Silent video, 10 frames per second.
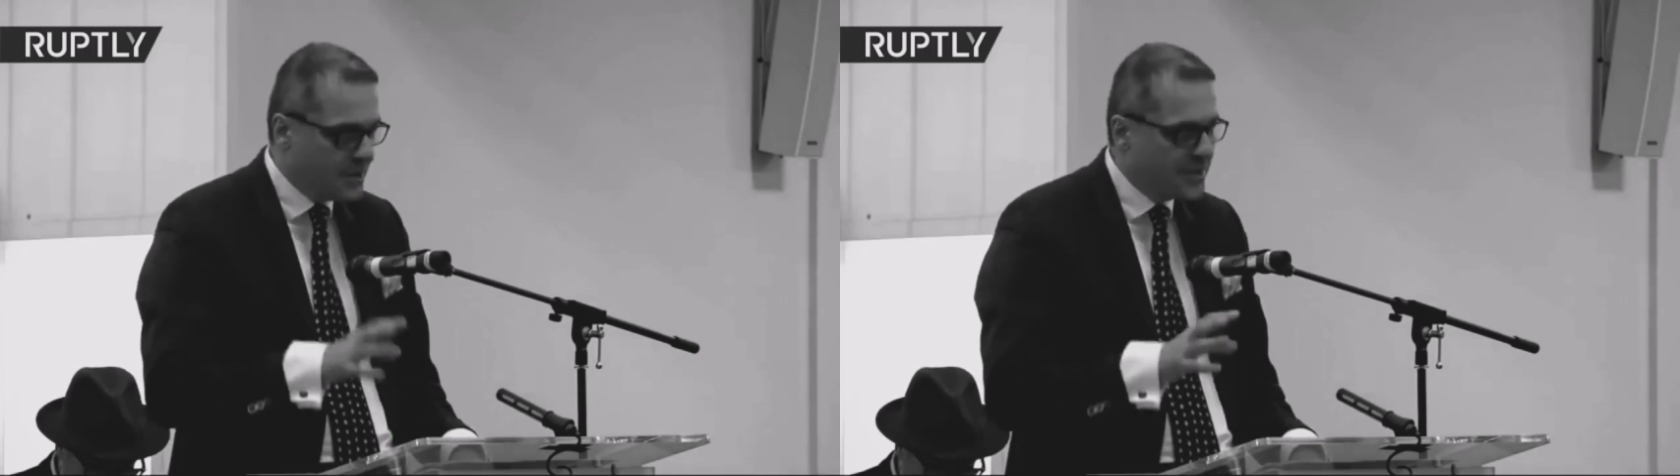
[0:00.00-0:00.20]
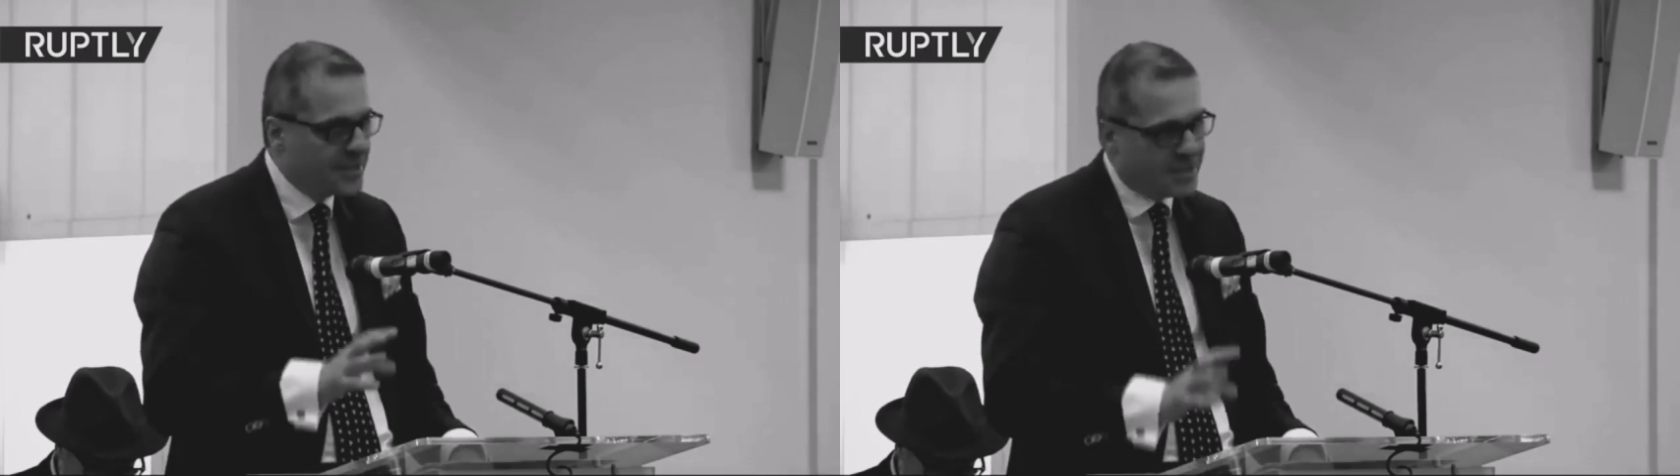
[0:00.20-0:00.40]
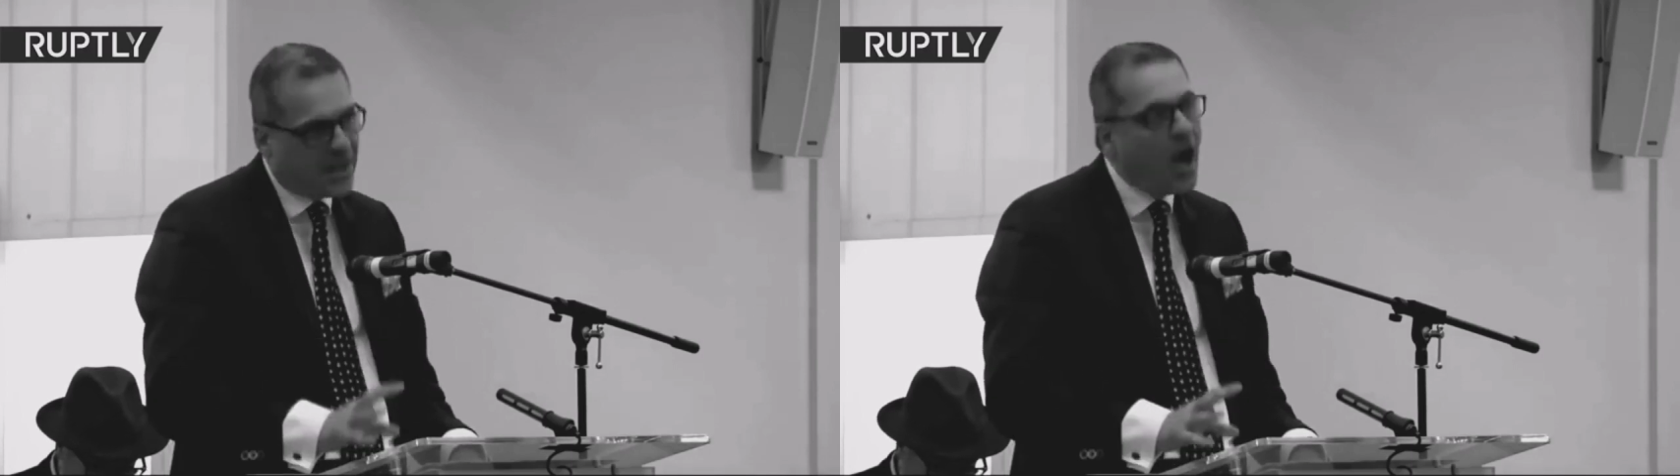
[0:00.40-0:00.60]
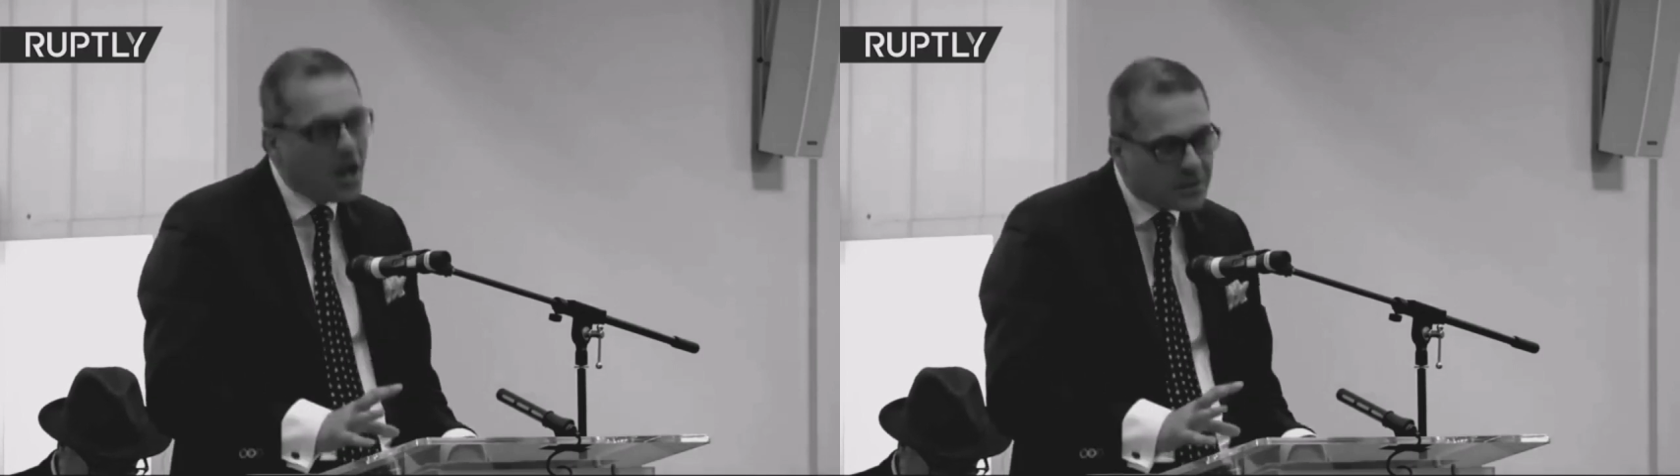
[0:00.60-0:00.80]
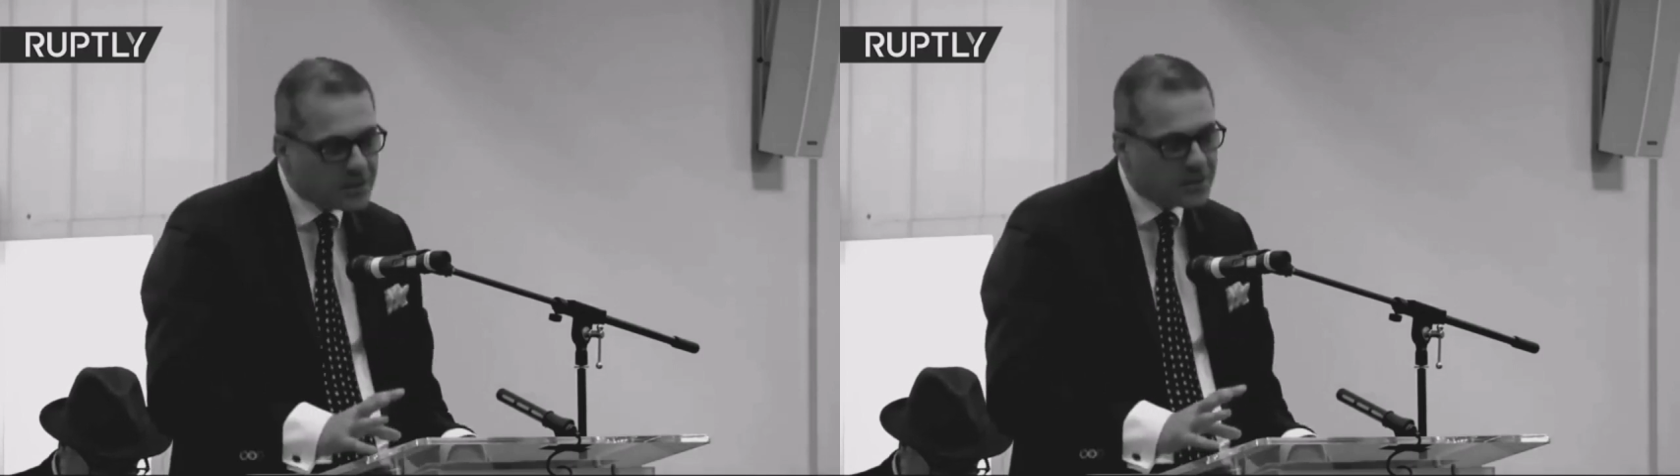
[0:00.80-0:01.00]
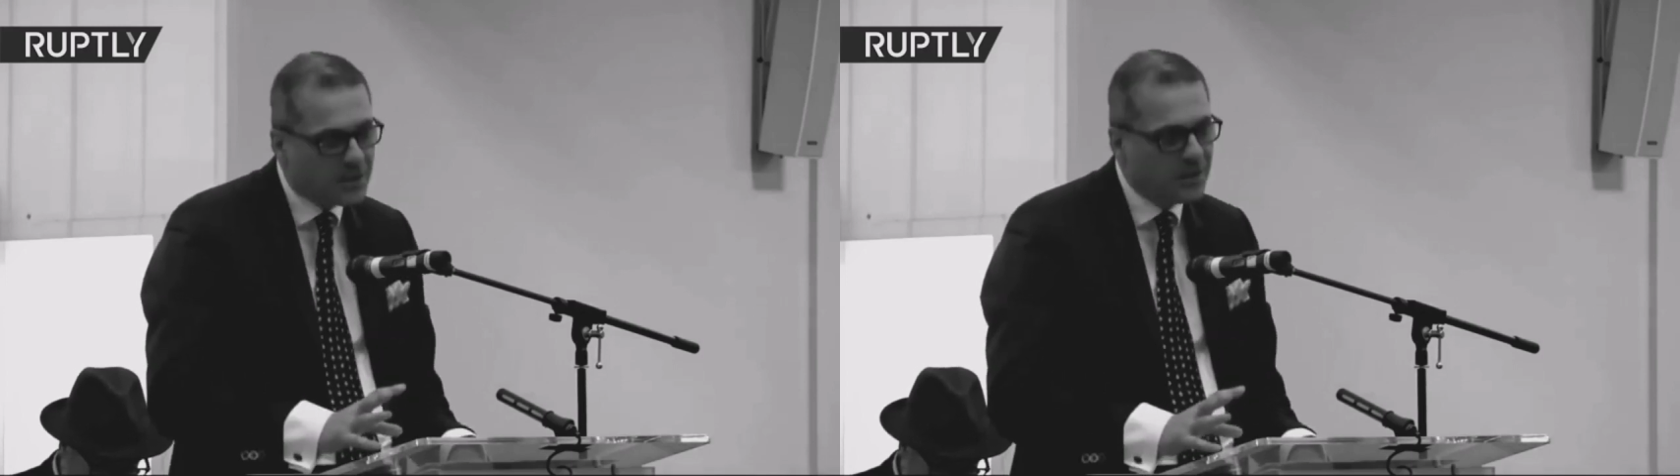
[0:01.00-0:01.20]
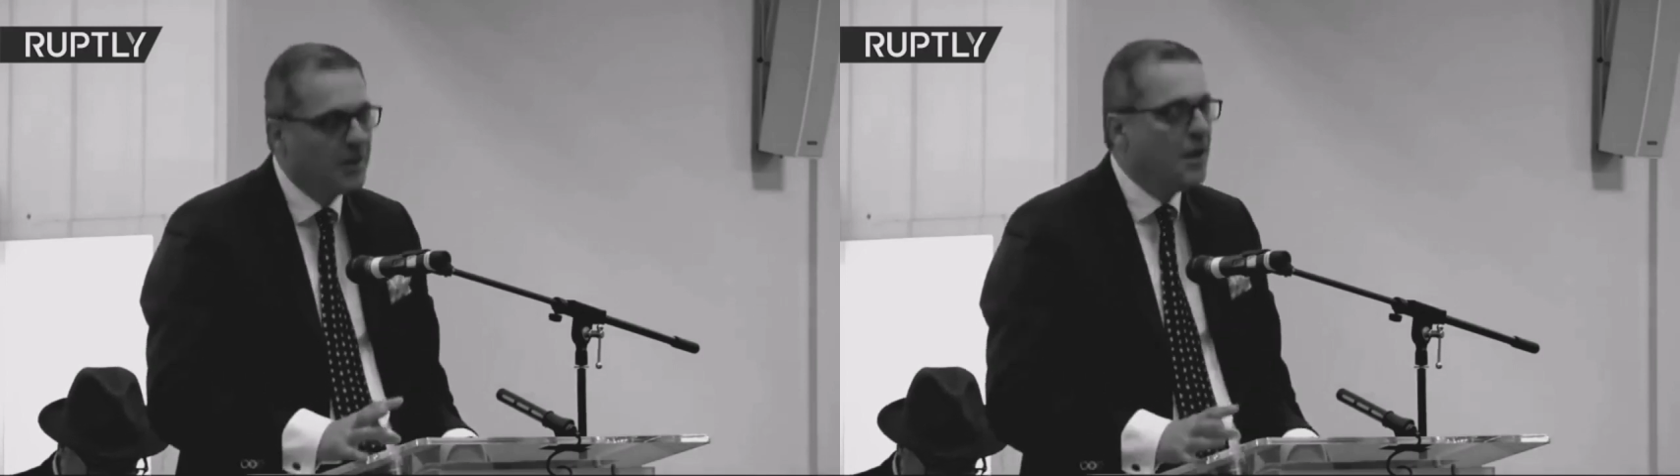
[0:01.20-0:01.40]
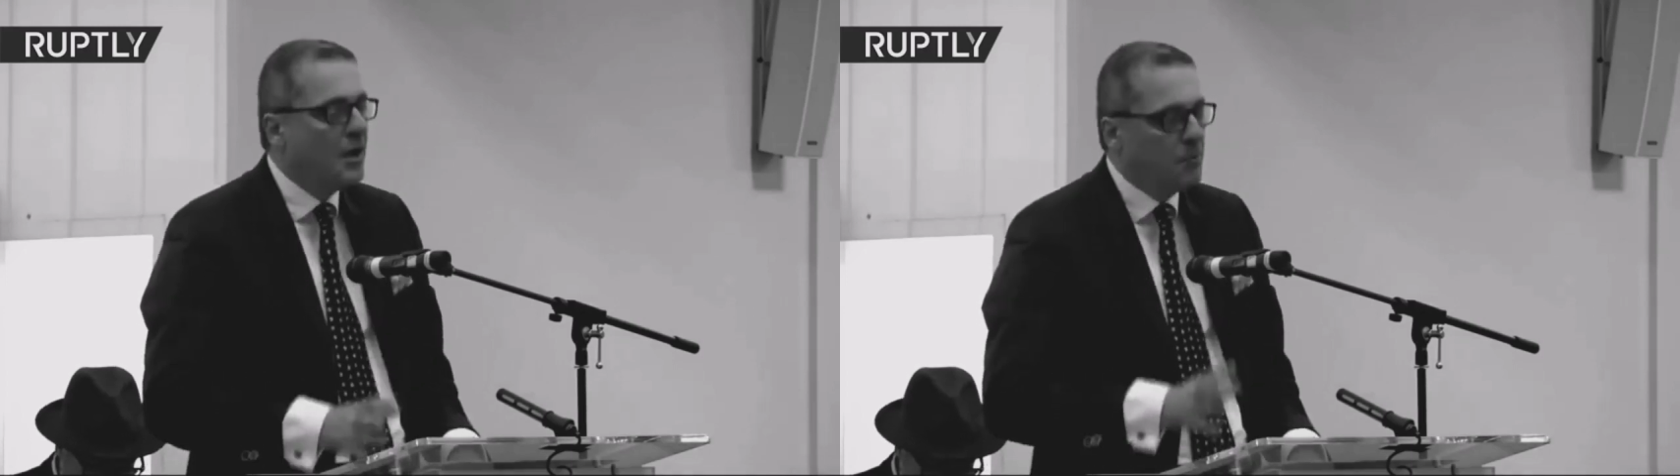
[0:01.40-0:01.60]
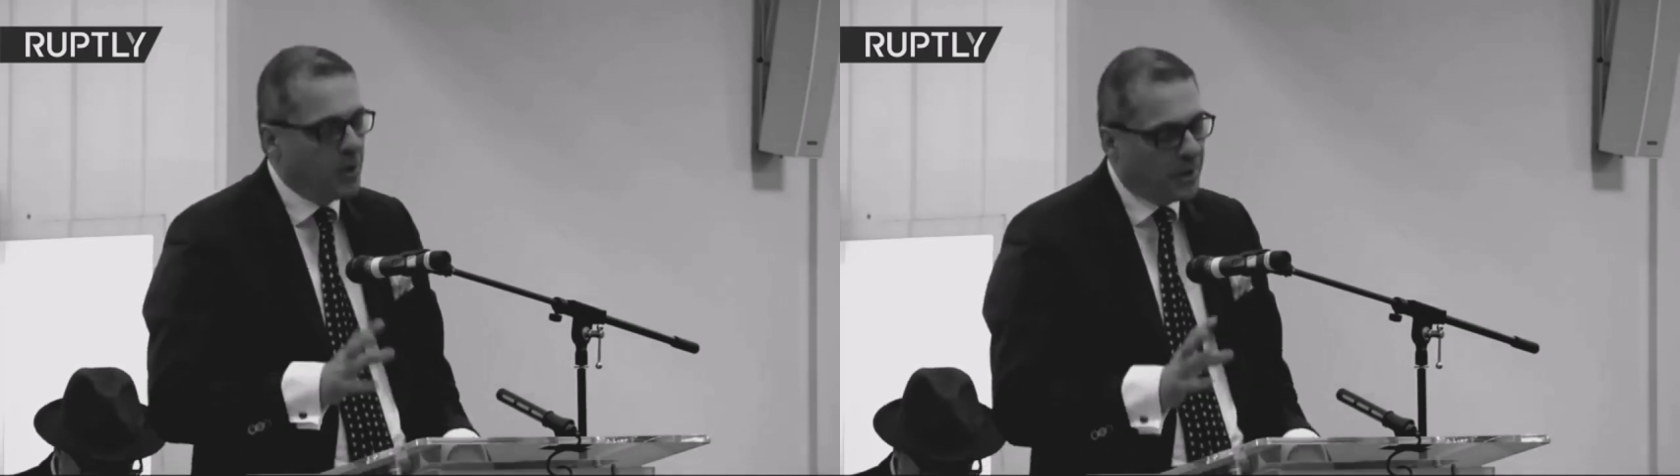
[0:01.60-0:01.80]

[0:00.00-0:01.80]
to discuss,